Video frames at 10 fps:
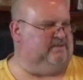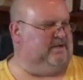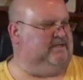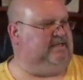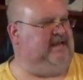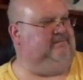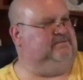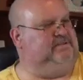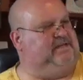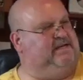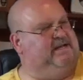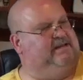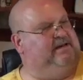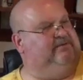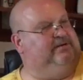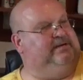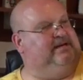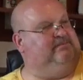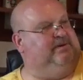so I got the cable sticking out of that one yet.